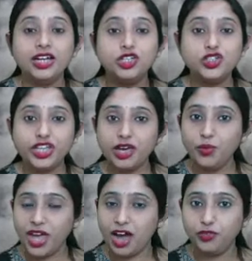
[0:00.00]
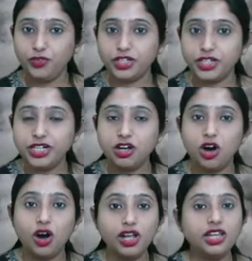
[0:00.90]
Today we have learned
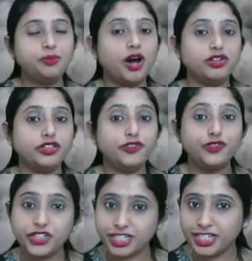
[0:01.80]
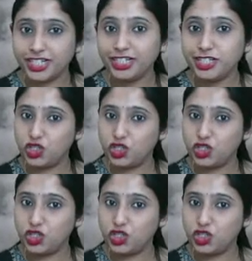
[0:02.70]
all about the physical